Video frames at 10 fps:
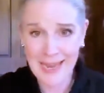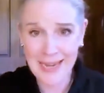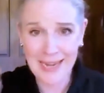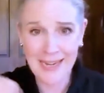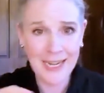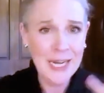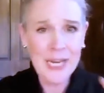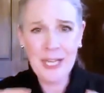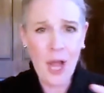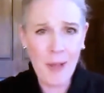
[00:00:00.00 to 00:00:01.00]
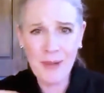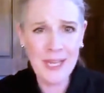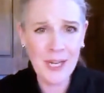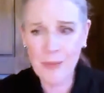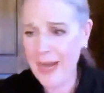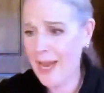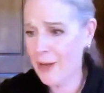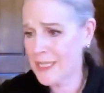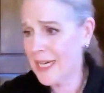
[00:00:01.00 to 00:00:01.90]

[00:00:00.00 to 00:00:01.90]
and hobbling around.